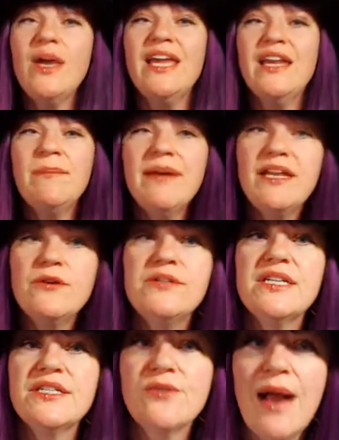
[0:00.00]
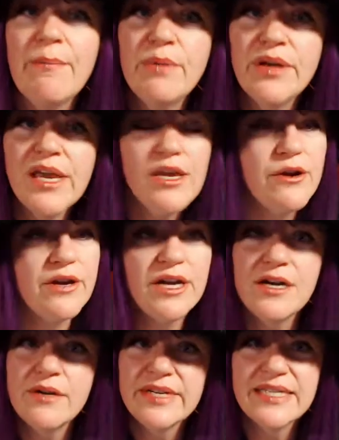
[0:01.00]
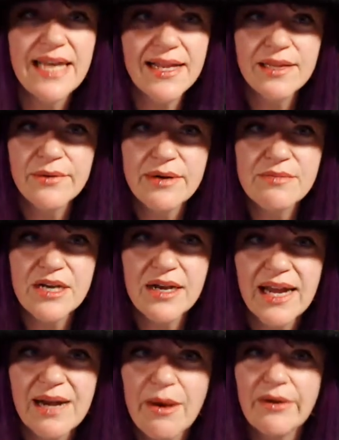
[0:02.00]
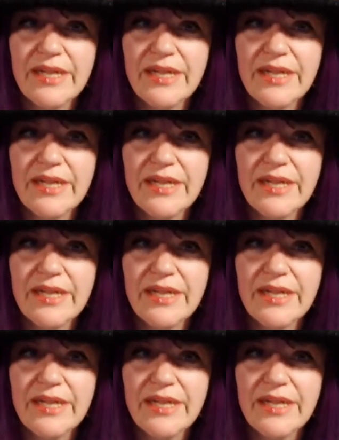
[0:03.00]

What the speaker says: anybody who does scrapbooking, you're going to know exactly what I'm talking about.